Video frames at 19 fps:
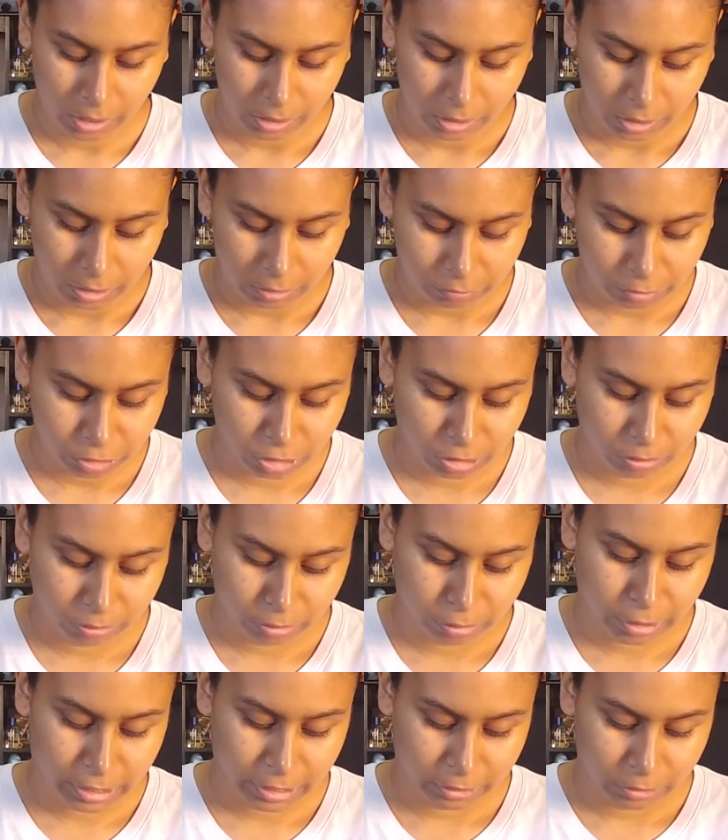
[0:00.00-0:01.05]
if you don't know
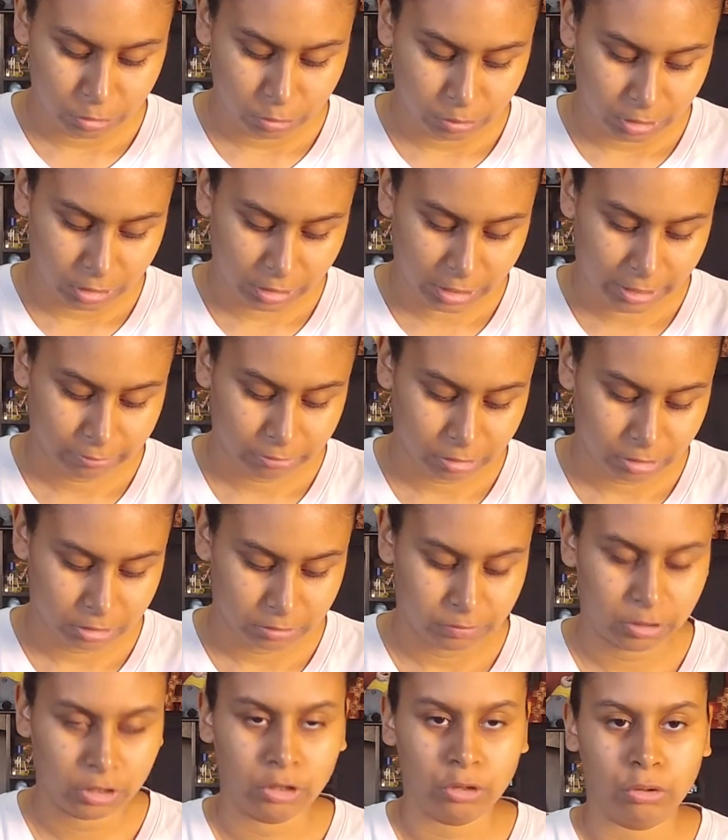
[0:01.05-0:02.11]
how to do it after this
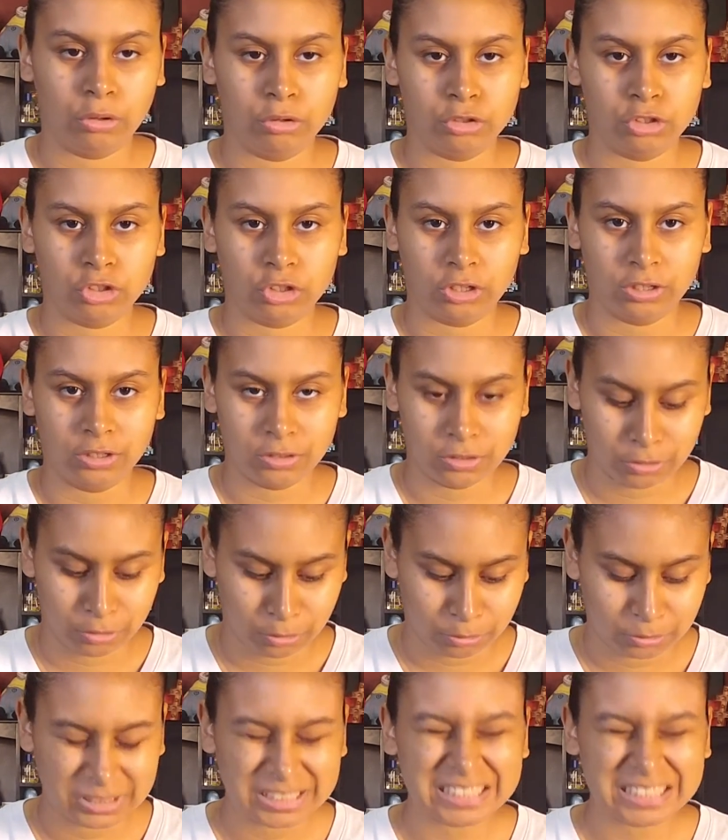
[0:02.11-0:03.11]
video, you should. So